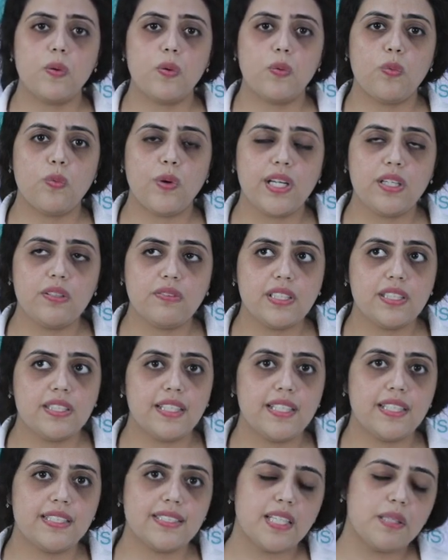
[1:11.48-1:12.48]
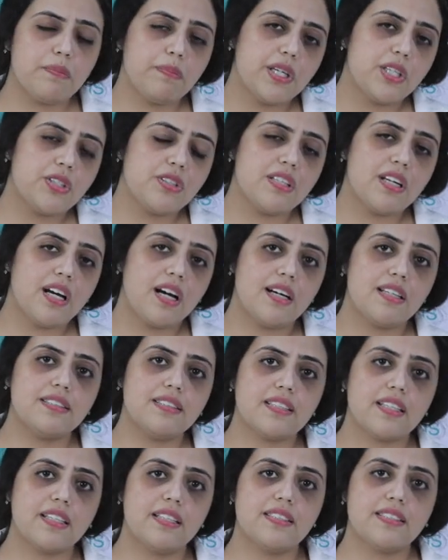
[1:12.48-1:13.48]
One of the things that patients
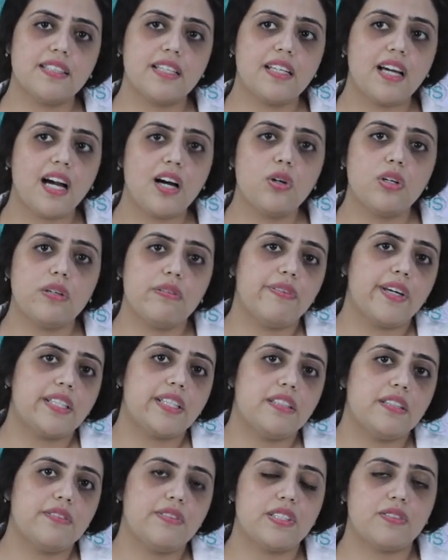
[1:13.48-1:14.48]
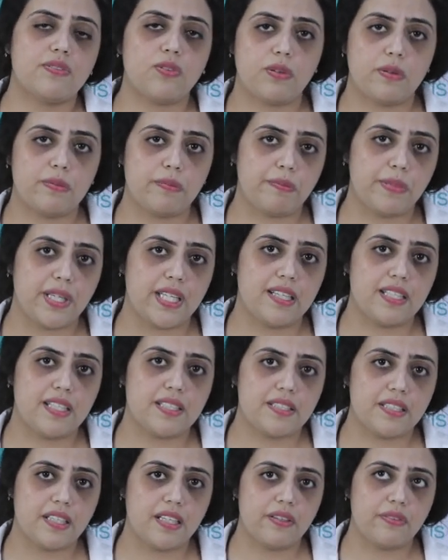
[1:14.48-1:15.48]
ask is that how effective is
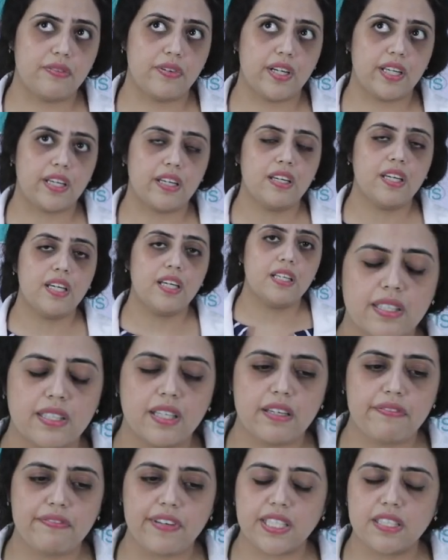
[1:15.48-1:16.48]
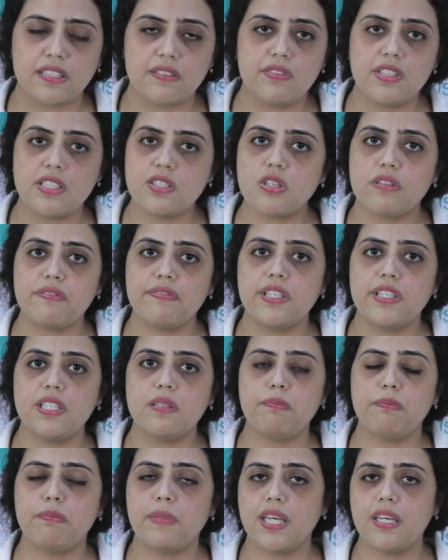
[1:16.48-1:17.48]
painless delivery? The effectiveness of
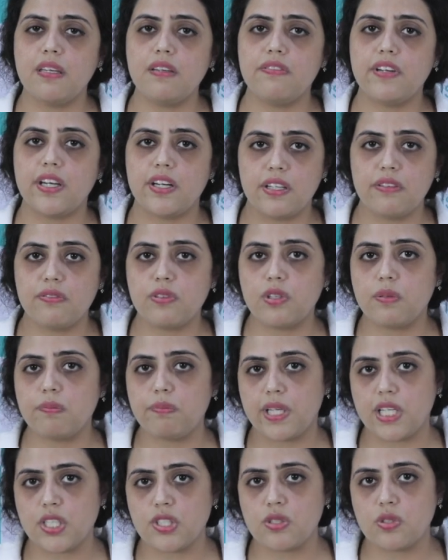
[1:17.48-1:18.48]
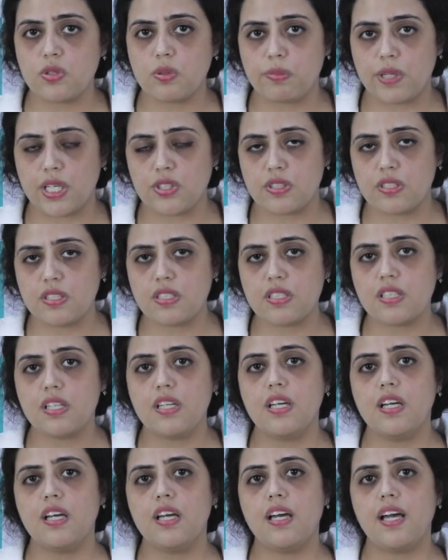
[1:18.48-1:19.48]
it may vary from patient to patient
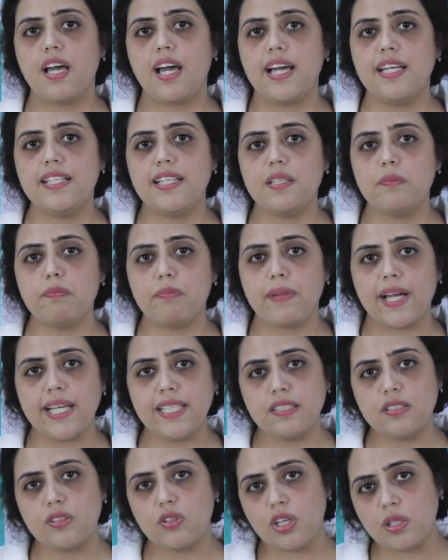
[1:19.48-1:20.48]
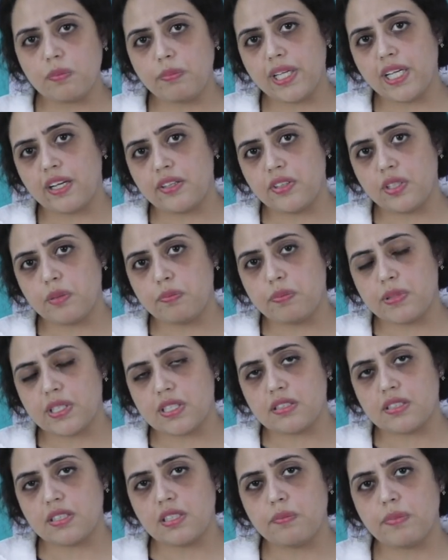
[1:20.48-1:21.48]
and it might not be
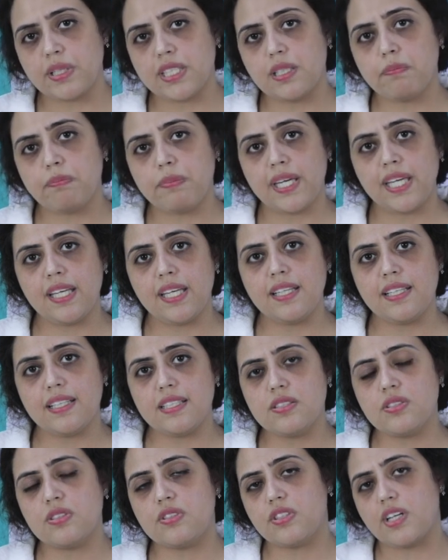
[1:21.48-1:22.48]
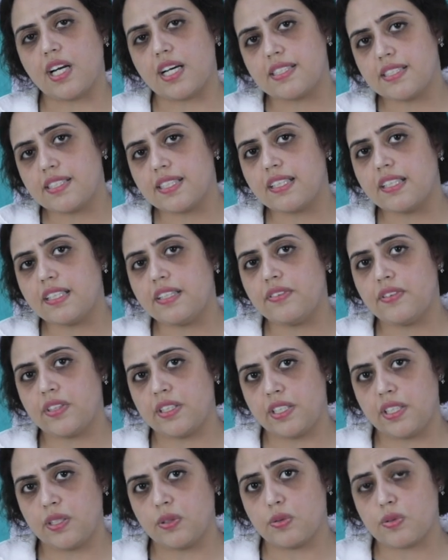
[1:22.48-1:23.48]
100%, but the pain is drastically
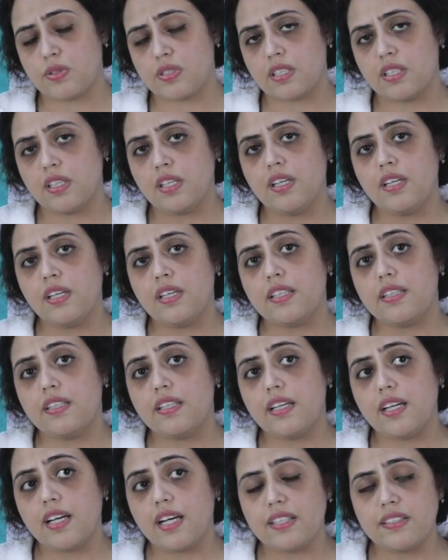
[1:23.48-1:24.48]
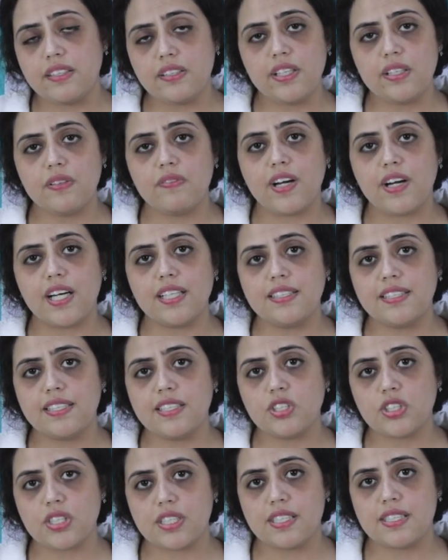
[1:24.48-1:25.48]
reduced. The other
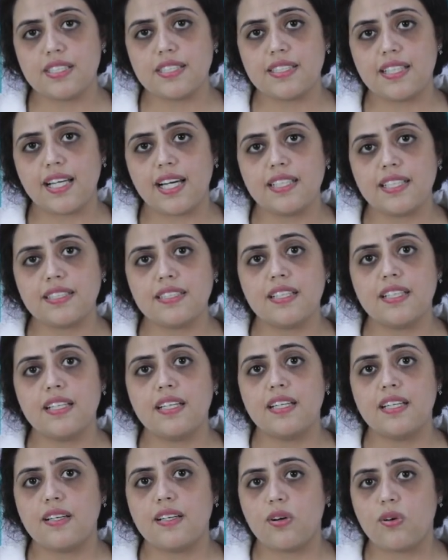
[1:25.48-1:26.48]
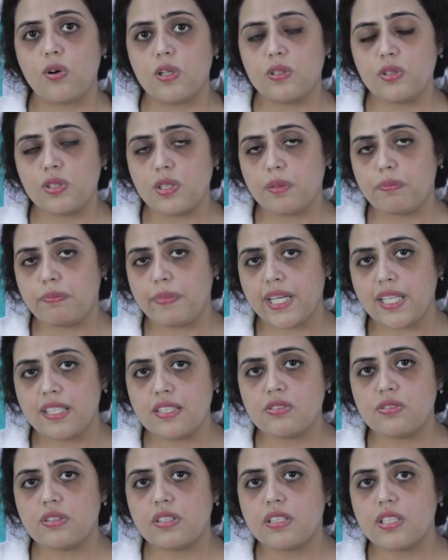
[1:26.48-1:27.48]
advantage is that although the pain
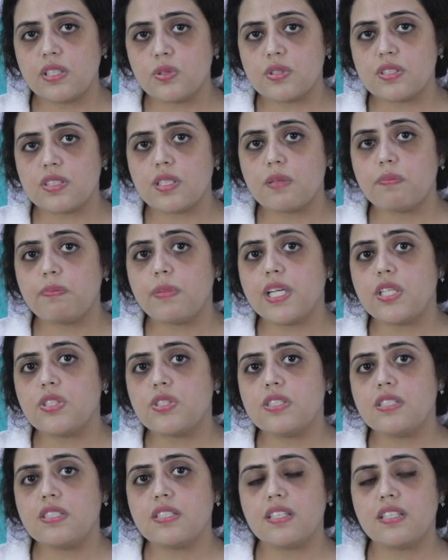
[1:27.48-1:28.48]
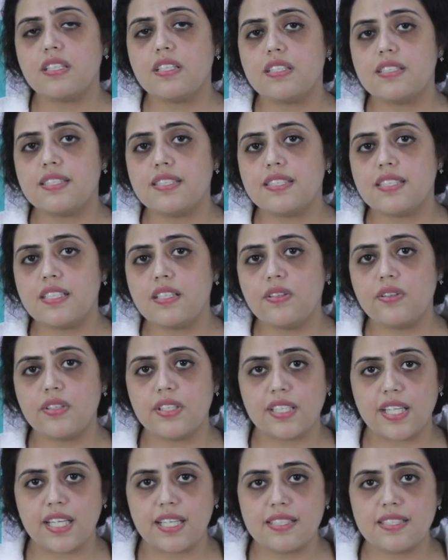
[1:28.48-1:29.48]
is reduced, the patient still
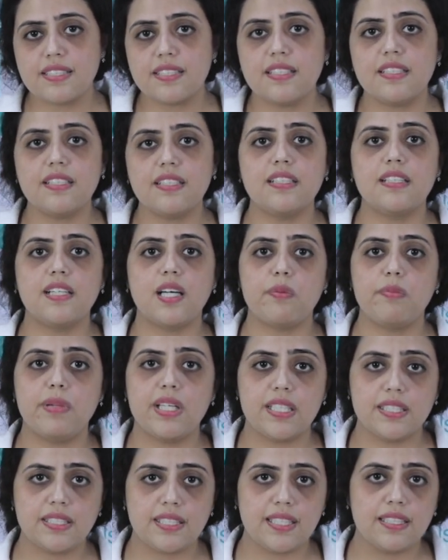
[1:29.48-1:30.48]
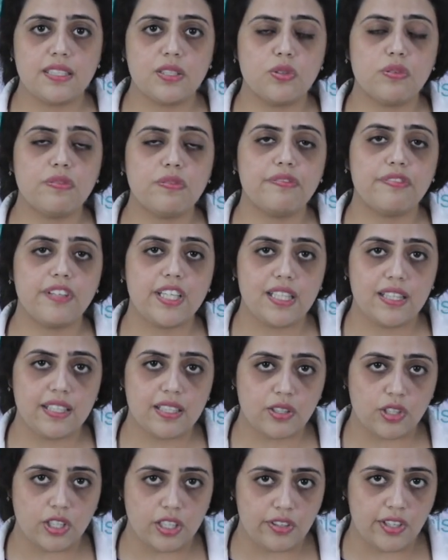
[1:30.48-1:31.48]
retains the ability to feel the
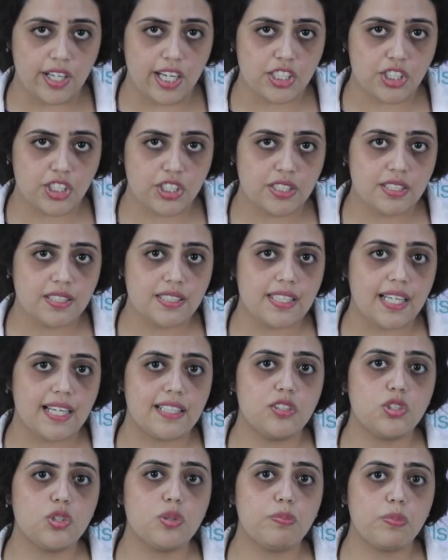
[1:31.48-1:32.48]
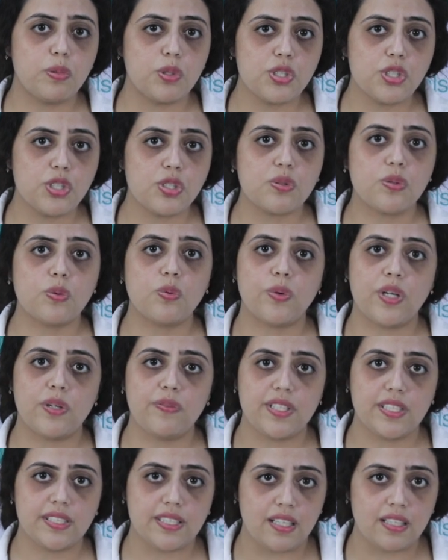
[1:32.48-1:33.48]
contractions and to push when
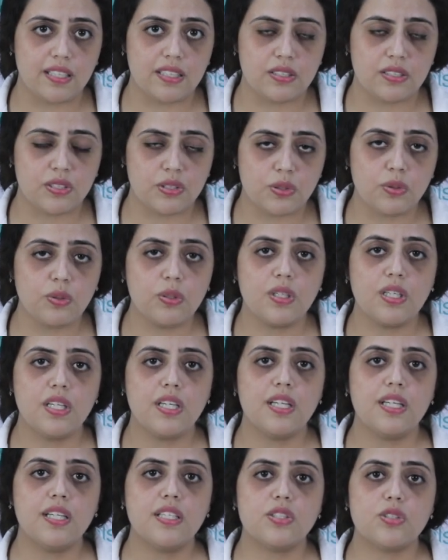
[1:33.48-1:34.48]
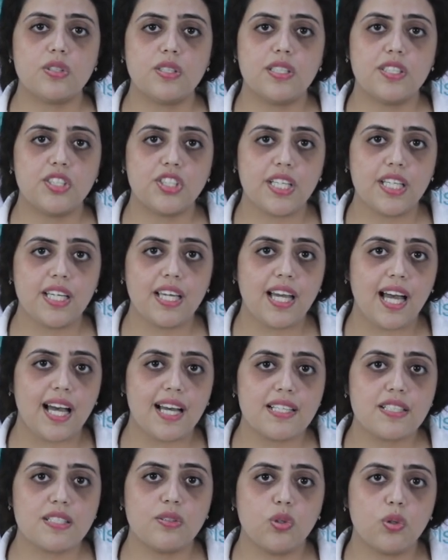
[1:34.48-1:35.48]
we tell her to. So she
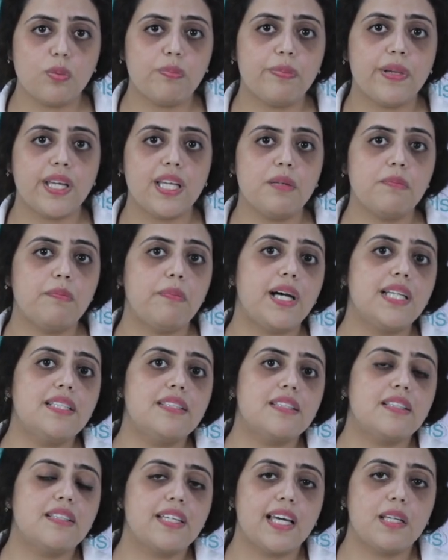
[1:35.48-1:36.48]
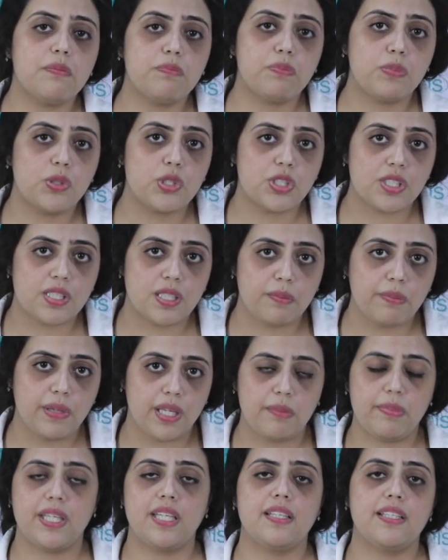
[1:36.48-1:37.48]
has no pain but can push the
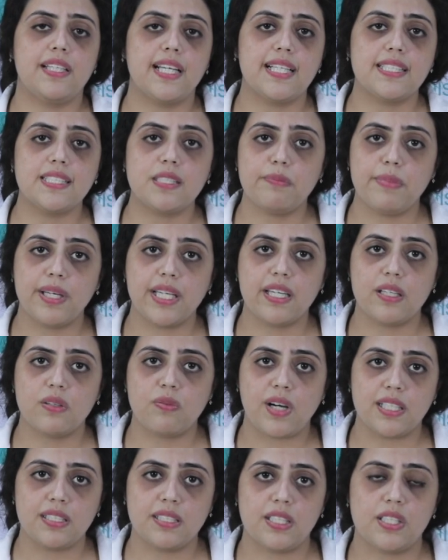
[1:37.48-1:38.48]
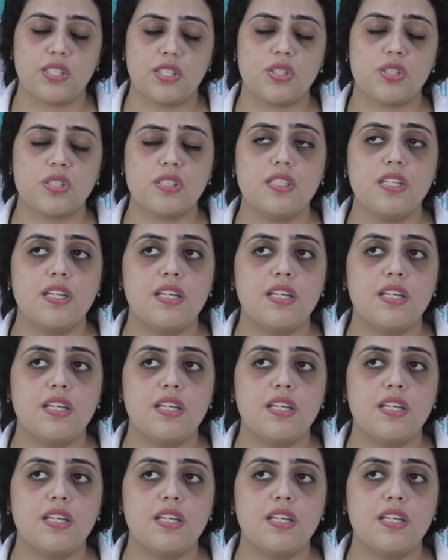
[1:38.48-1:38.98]
baby. That's a big advantage.